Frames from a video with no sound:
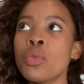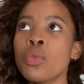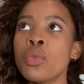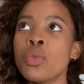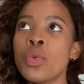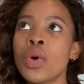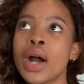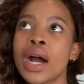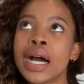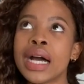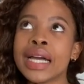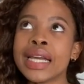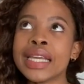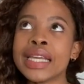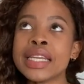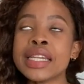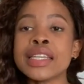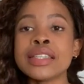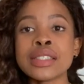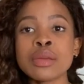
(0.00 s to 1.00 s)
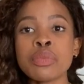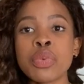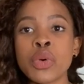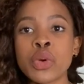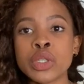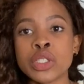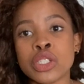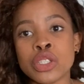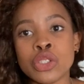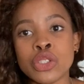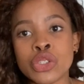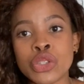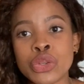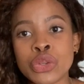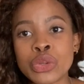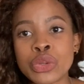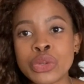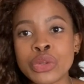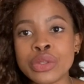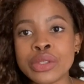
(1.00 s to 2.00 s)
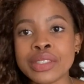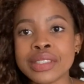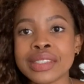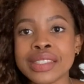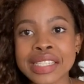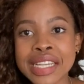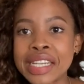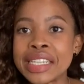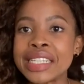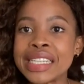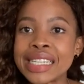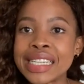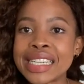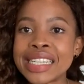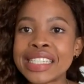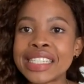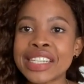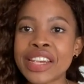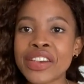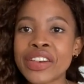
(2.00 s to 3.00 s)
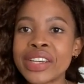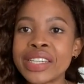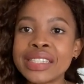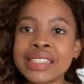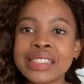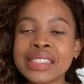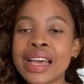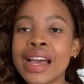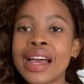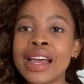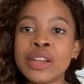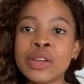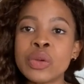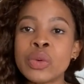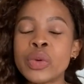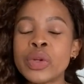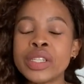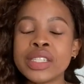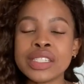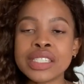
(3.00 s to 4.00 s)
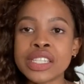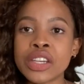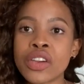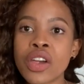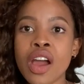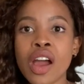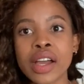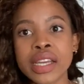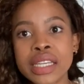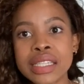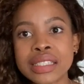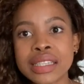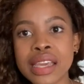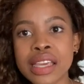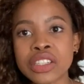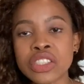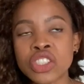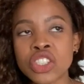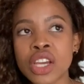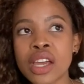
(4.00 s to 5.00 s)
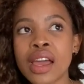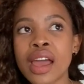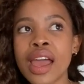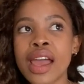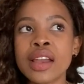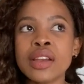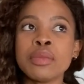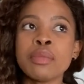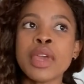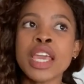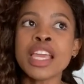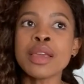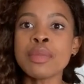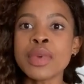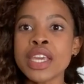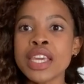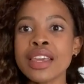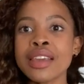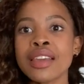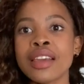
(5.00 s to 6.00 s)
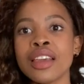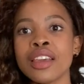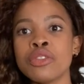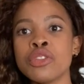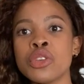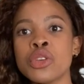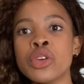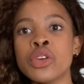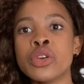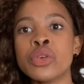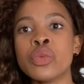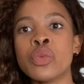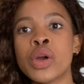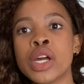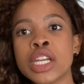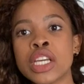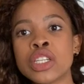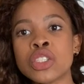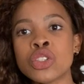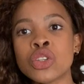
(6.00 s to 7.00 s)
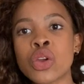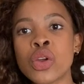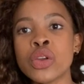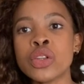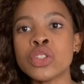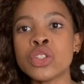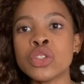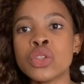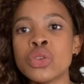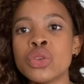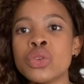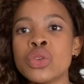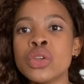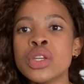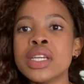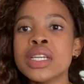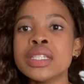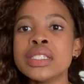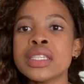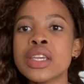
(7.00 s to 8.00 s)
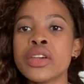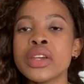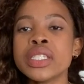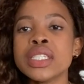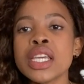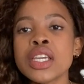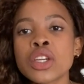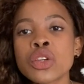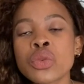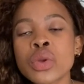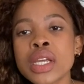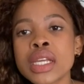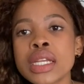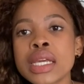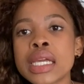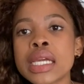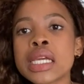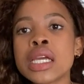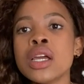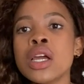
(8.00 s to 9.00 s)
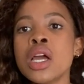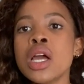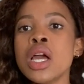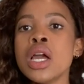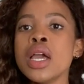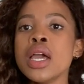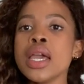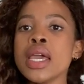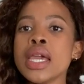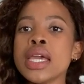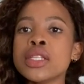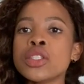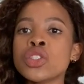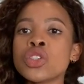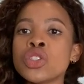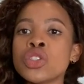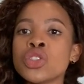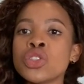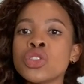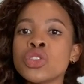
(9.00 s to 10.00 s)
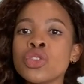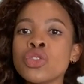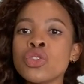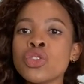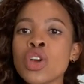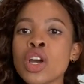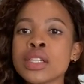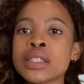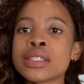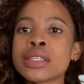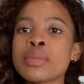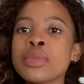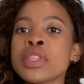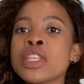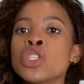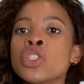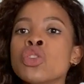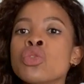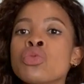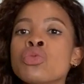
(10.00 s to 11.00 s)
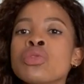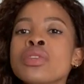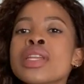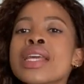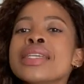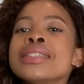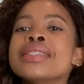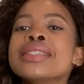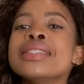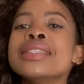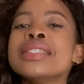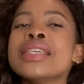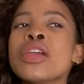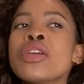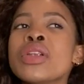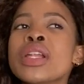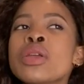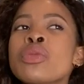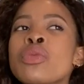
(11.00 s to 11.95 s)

why it is important to study interior design or interior architecture. And maybe if you're wanting to go into interior decorating, it's not something that you necessarily